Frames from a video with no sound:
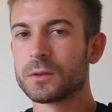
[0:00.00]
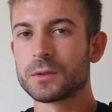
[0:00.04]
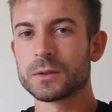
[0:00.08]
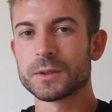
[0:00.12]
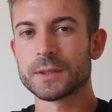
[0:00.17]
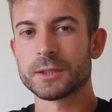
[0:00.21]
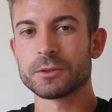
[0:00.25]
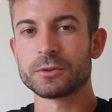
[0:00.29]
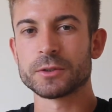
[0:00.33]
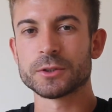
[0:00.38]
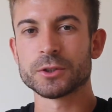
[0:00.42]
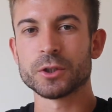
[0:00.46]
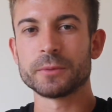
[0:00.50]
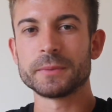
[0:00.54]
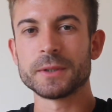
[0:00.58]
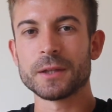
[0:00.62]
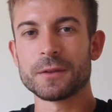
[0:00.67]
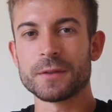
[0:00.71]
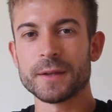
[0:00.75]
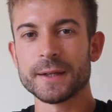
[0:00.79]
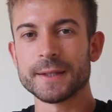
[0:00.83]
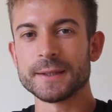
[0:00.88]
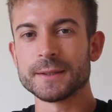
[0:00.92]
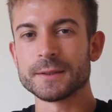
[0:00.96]
Because there are so many
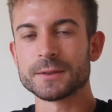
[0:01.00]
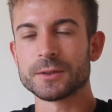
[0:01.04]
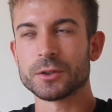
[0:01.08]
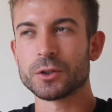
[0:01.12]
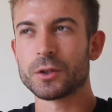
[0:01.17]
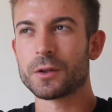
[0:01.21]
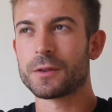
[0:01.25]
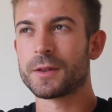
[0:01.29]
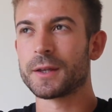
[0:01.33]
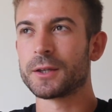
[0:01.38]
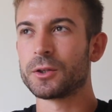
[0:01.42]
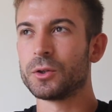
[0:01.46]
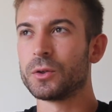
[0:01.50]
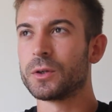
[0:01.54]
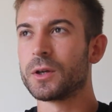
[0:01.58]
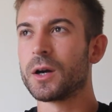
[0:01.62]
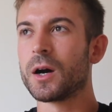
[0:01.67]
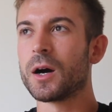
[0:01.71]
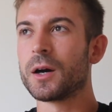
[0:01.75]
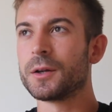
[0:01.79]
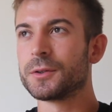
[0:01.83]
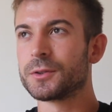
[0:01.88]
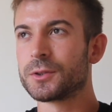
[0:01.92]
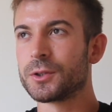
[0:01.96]
things that you think you
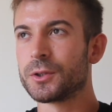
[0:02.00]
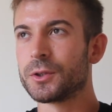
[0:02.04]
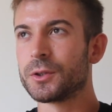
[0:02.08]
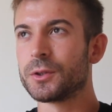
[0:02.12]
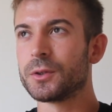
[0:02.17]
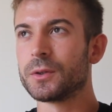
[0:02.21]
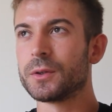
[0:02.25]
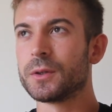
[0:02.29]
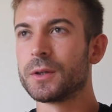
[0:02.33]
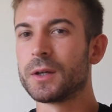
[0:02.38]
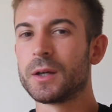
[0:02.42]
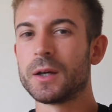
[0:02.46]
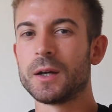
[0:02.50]
can't do.